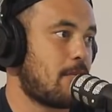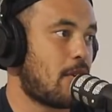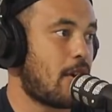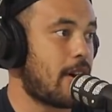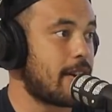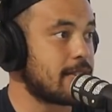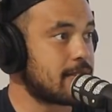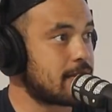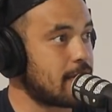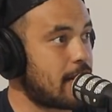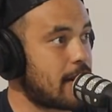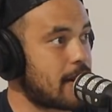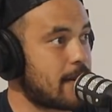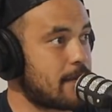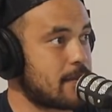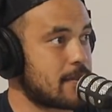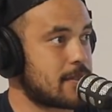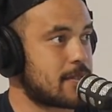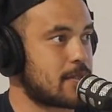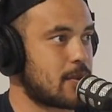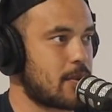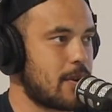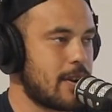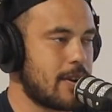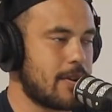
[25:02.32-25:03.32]
my side of
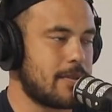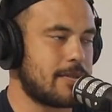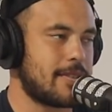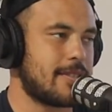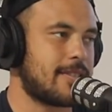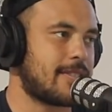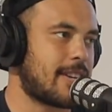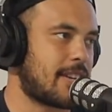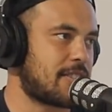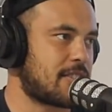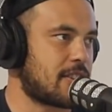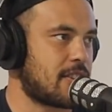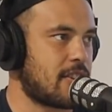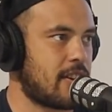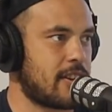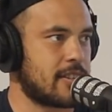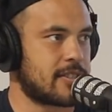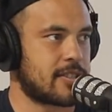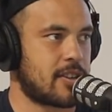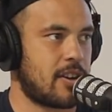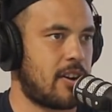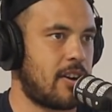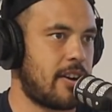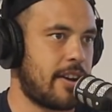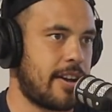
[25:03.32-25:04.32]
the story, because he's such a
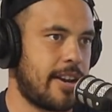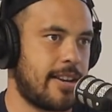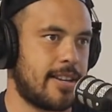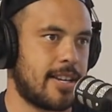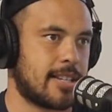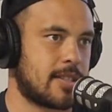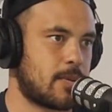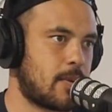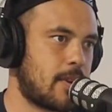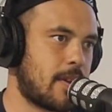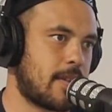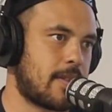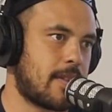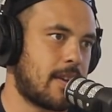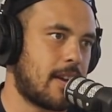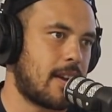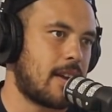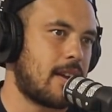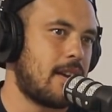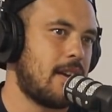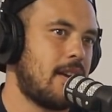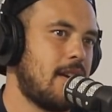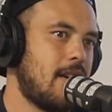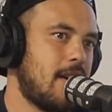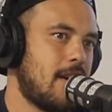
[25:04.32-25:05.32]
nice guy and does want to
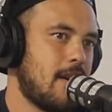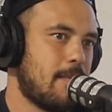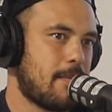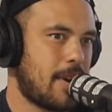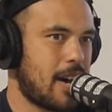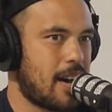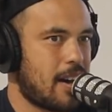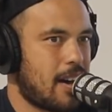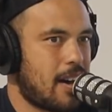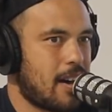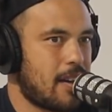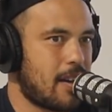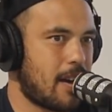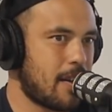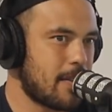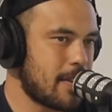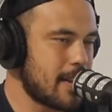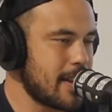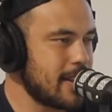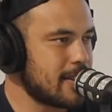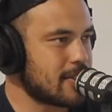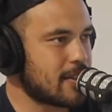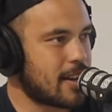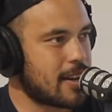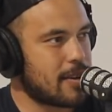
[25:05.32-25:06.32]
think. But I
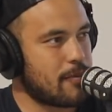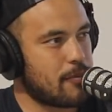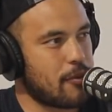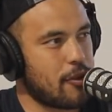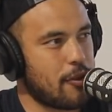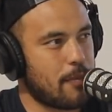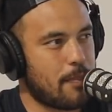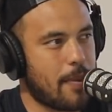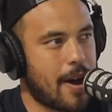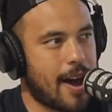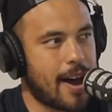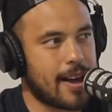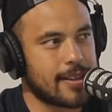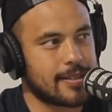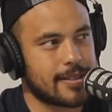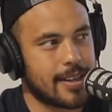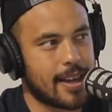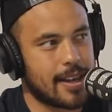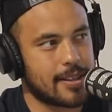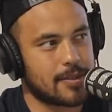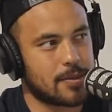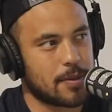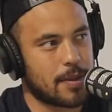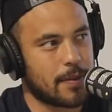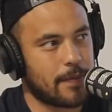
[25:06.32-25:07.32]
think he's kind of moved past
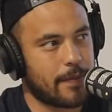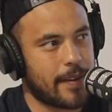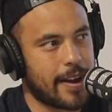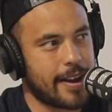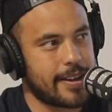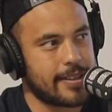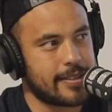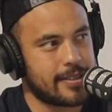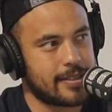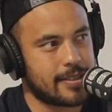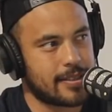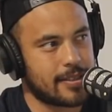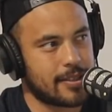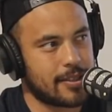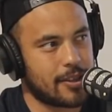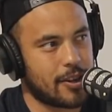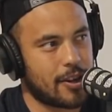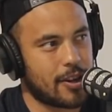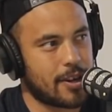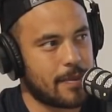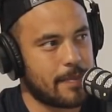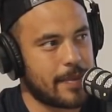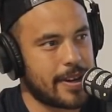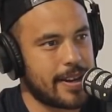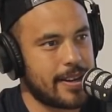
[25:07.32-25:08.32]
that sort of phase, you
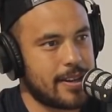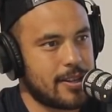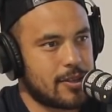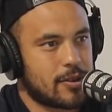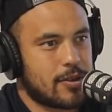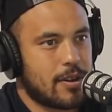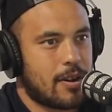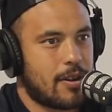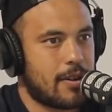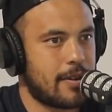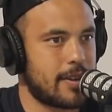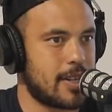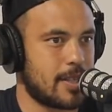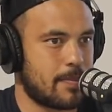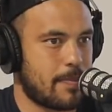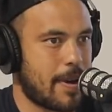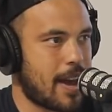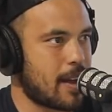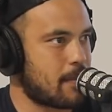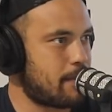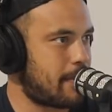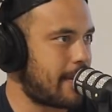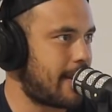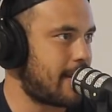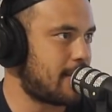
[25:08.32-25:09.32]
know what I mean? He's grown, he's
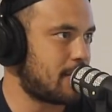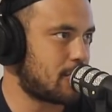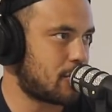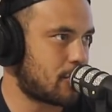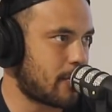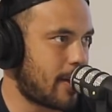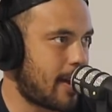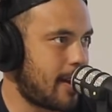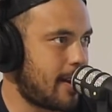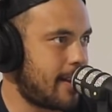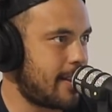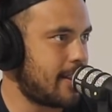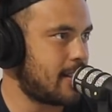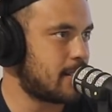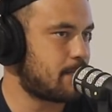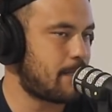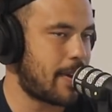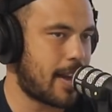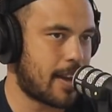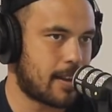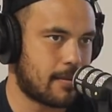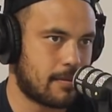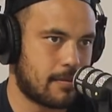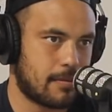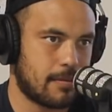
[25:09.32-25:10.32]
back playing Australia, he's
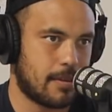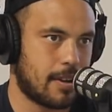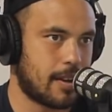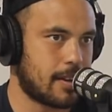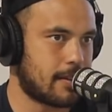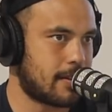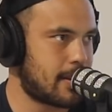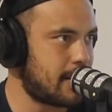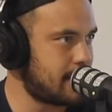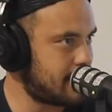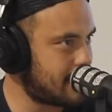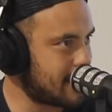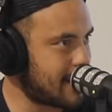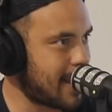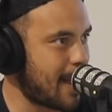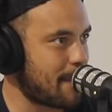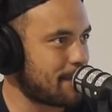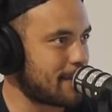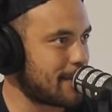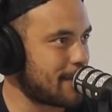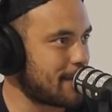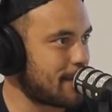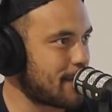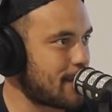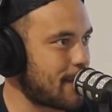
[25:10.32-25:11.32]
back, like, he's the
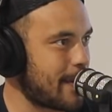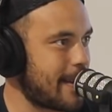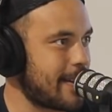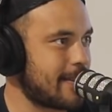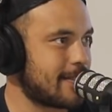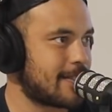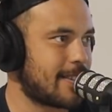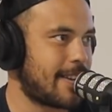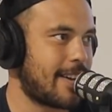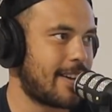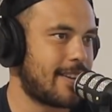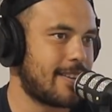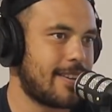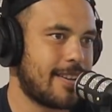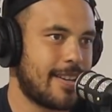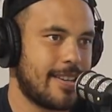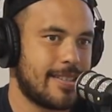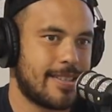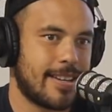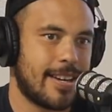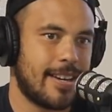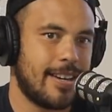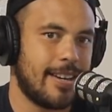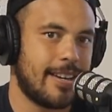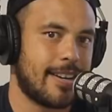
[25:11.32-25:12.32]
captain of Queensland,
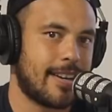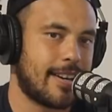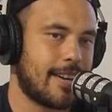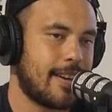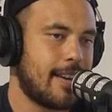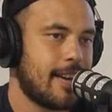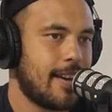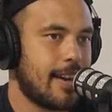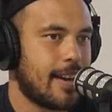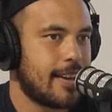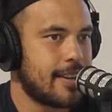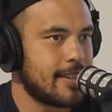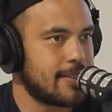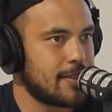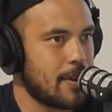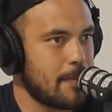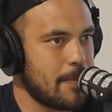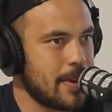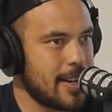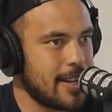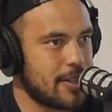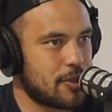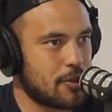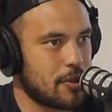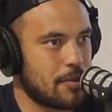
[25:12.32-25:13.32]
he's killing it, and there's not
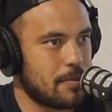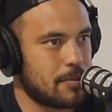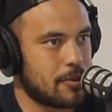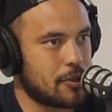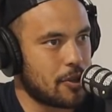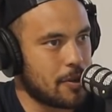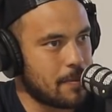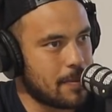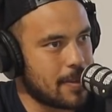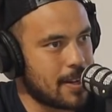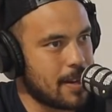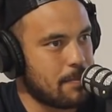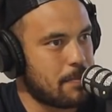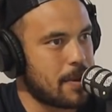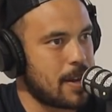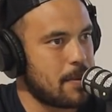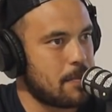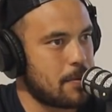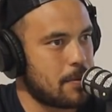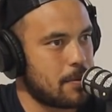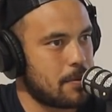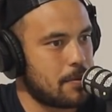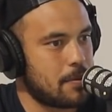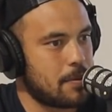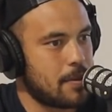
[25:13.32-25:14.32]
many too many
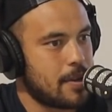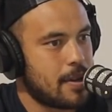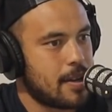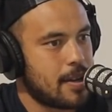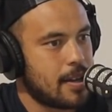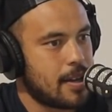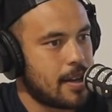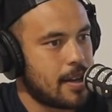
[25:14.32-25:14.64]
people.